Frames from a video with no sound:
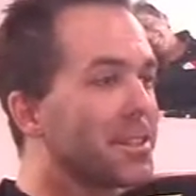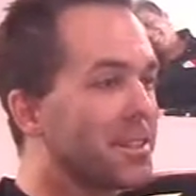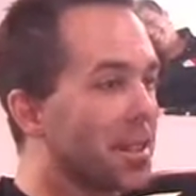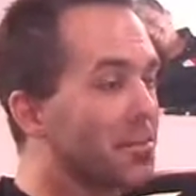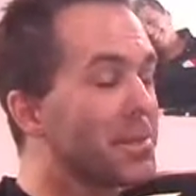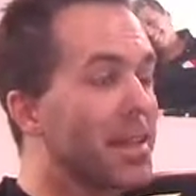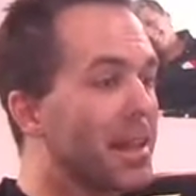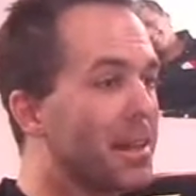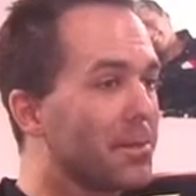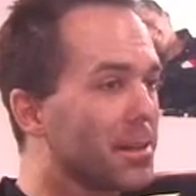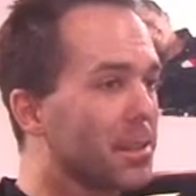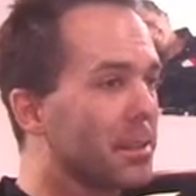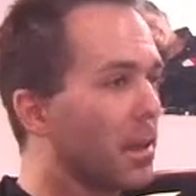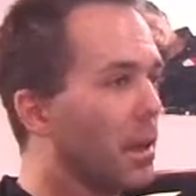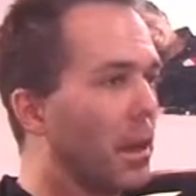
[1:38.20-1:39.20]

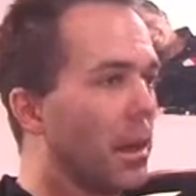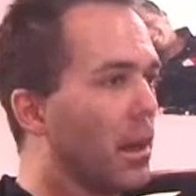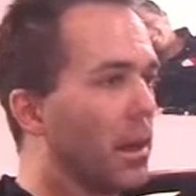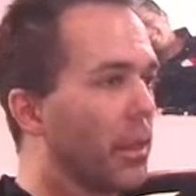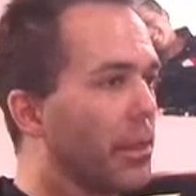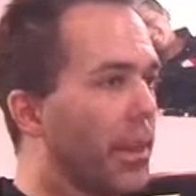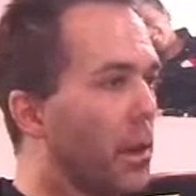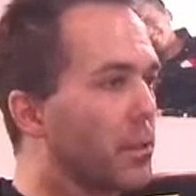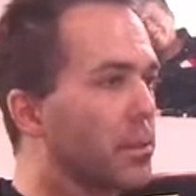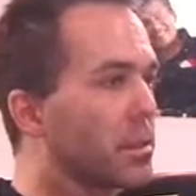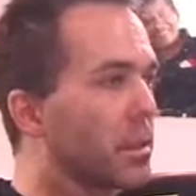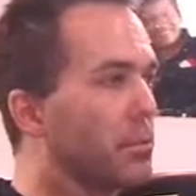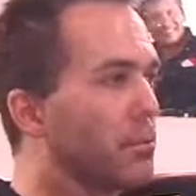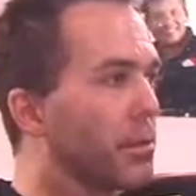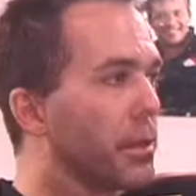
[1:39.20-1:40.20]
Sometimes that was
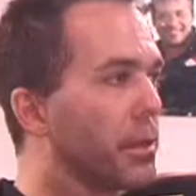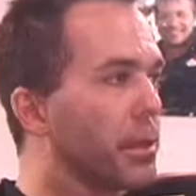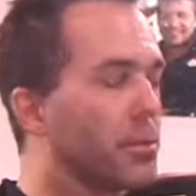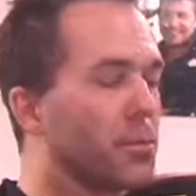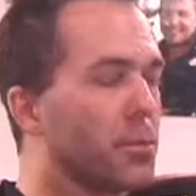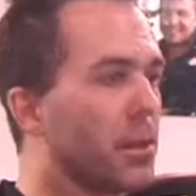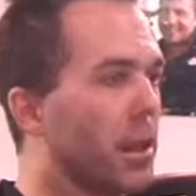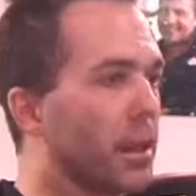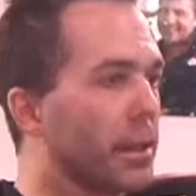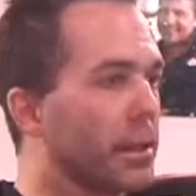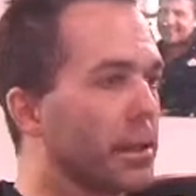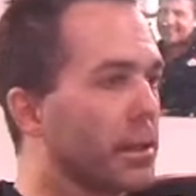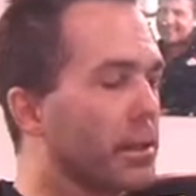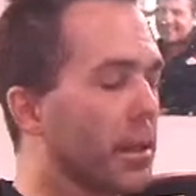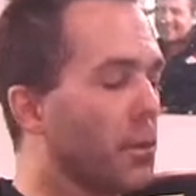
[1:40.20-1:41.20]
completely
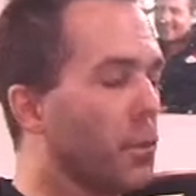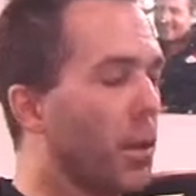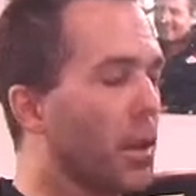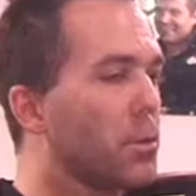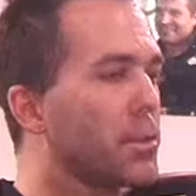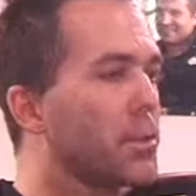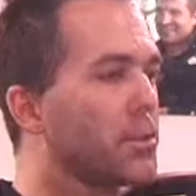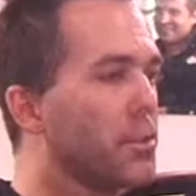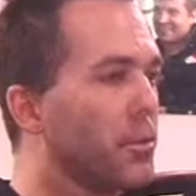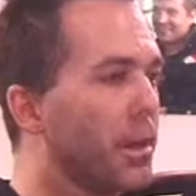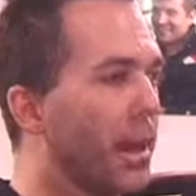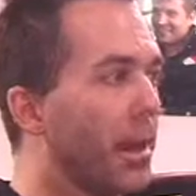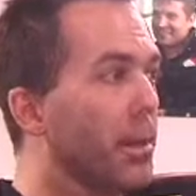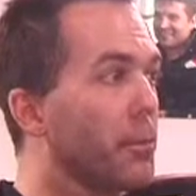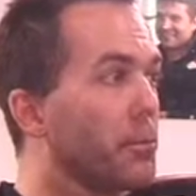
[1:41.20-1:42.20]
neurotic. Why would you do
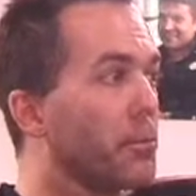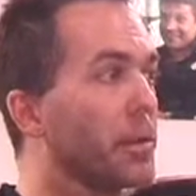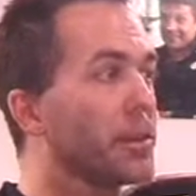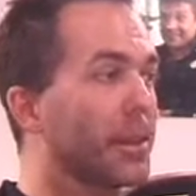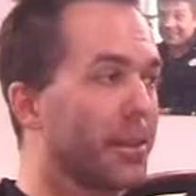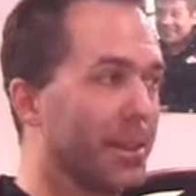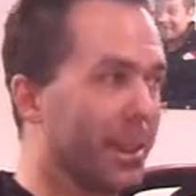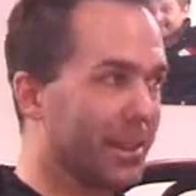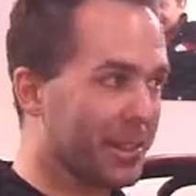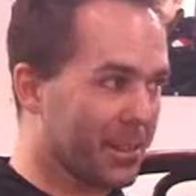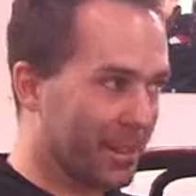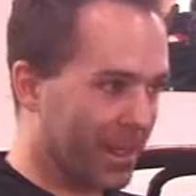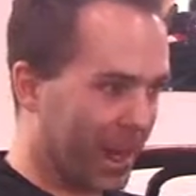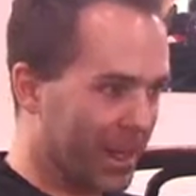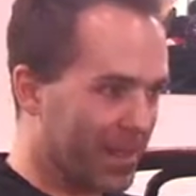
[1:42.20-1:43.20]
that? But then the next
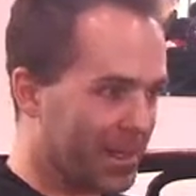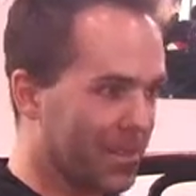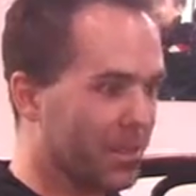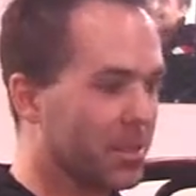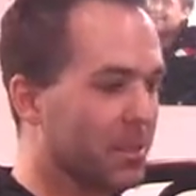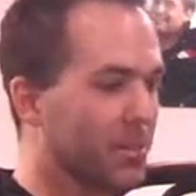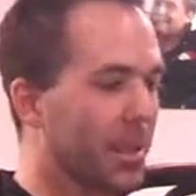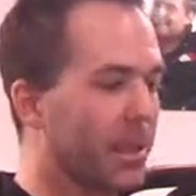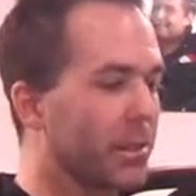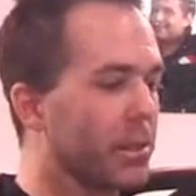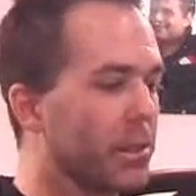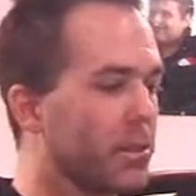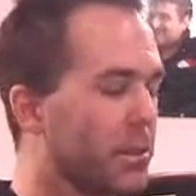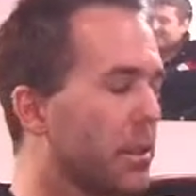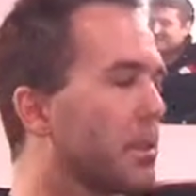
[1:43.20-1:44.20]
thing has to explain,
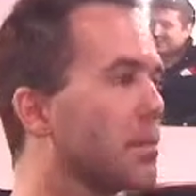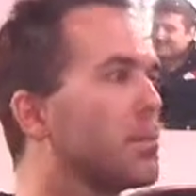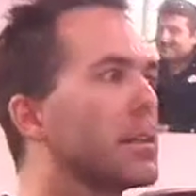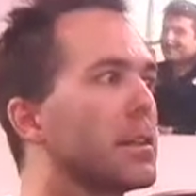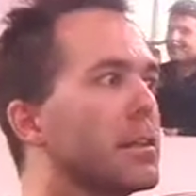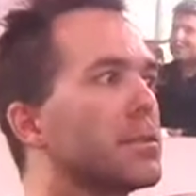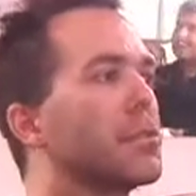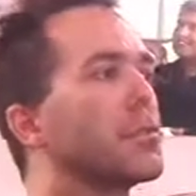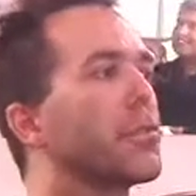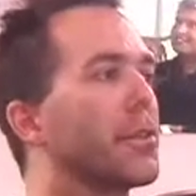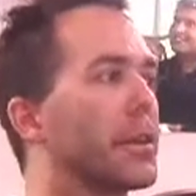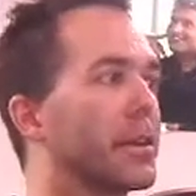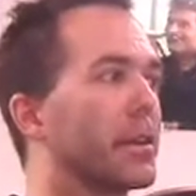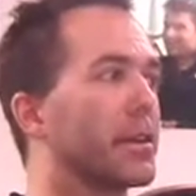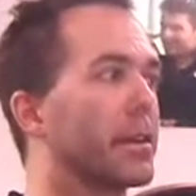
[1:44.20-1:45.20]
you did it because you were
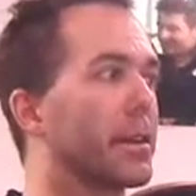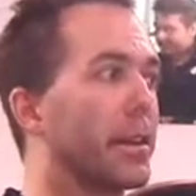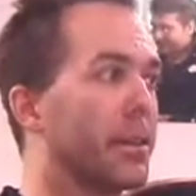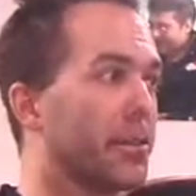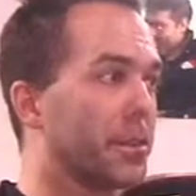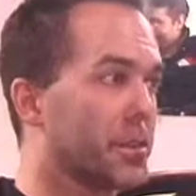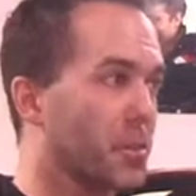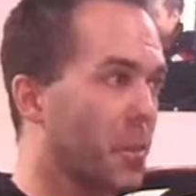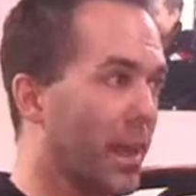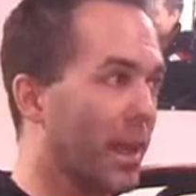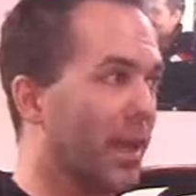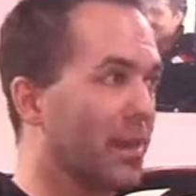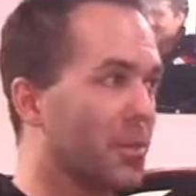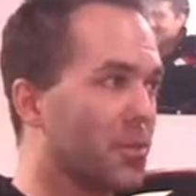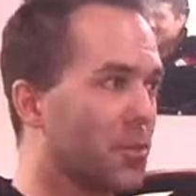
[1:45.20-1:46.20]
thinking in this
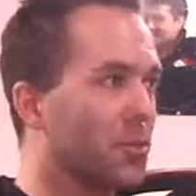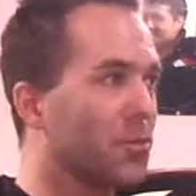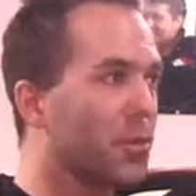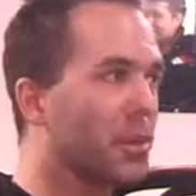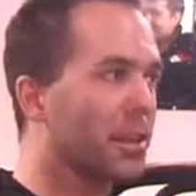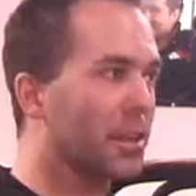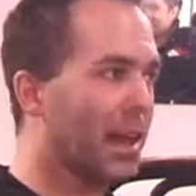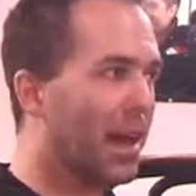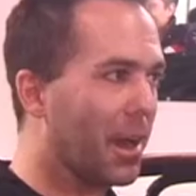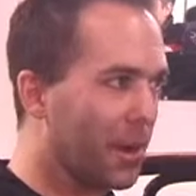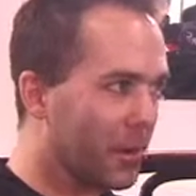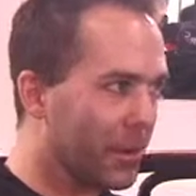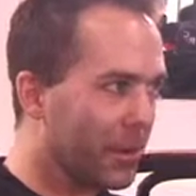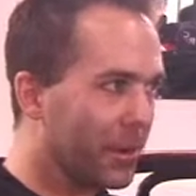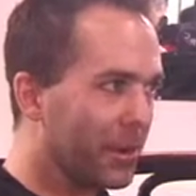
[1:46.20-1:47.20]
way. To the
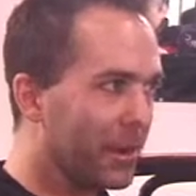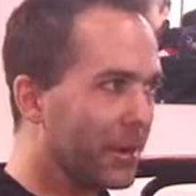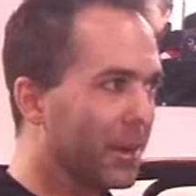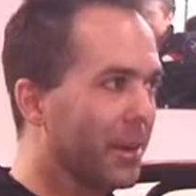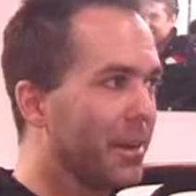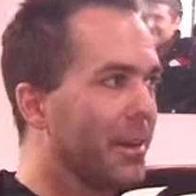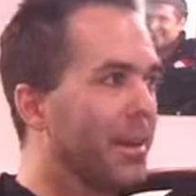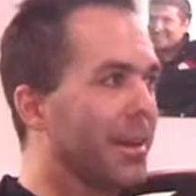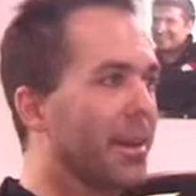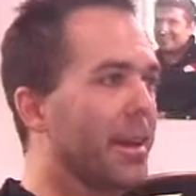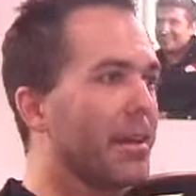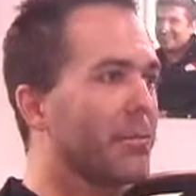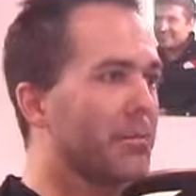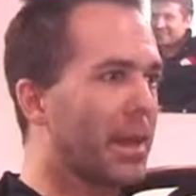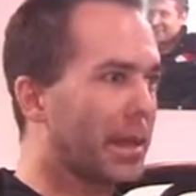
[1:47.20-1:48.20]
clown,
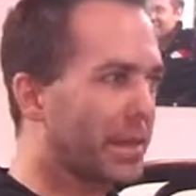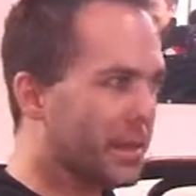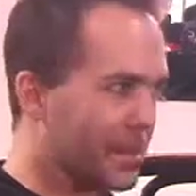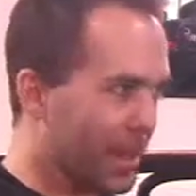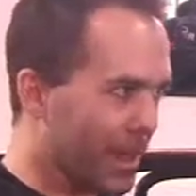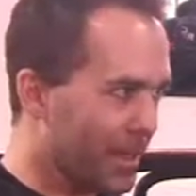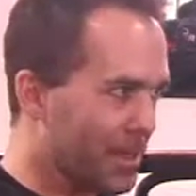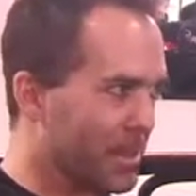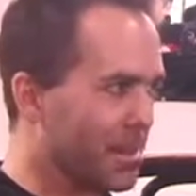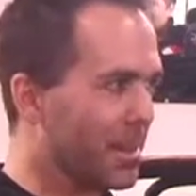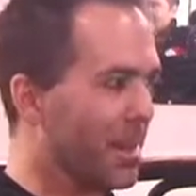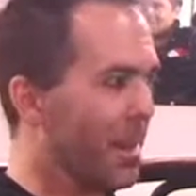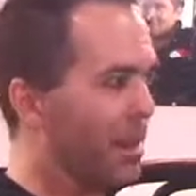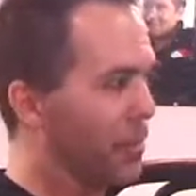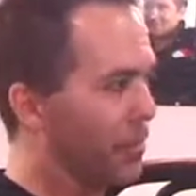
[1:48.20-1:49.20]
it makes sense.
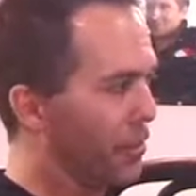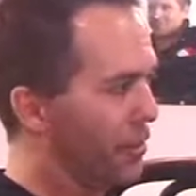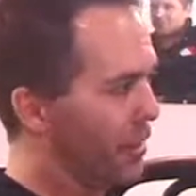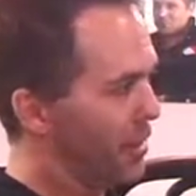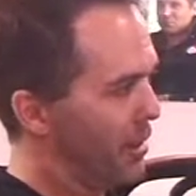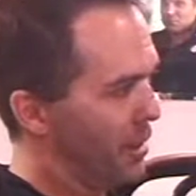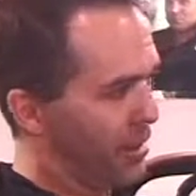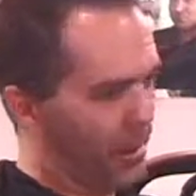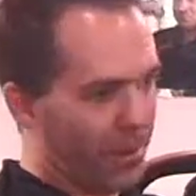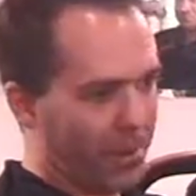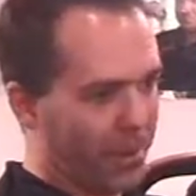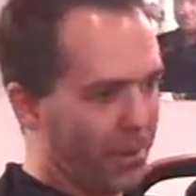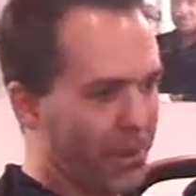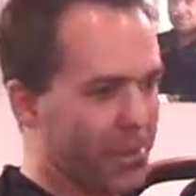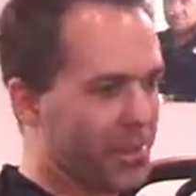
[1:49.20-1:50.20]
If
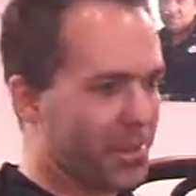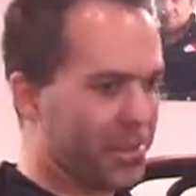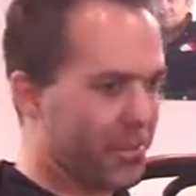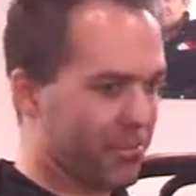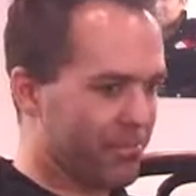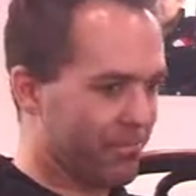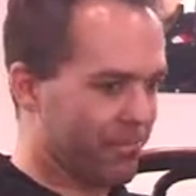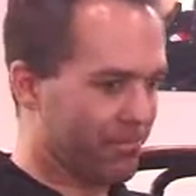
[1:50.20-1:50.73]
this